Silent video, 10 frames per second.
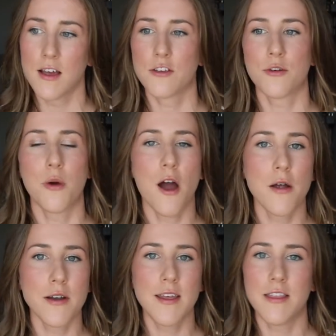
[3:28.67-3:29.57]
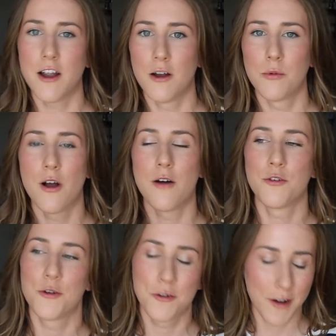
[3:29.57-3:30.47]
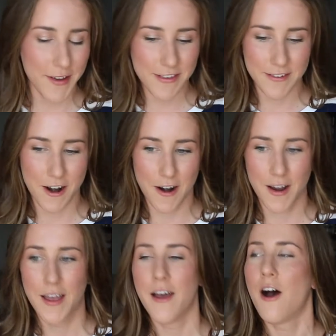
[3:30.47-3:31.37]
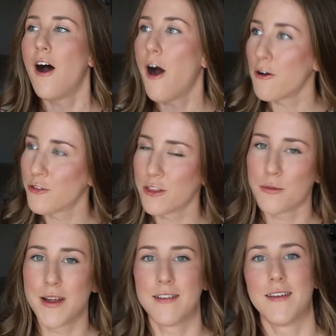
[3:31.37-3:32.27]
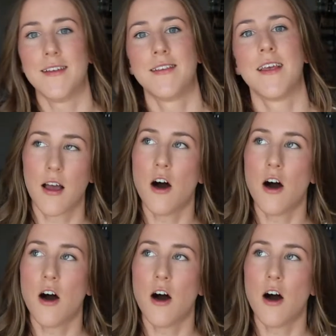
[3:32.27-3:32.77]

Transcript: So already there, we're off to a great start, off to the races.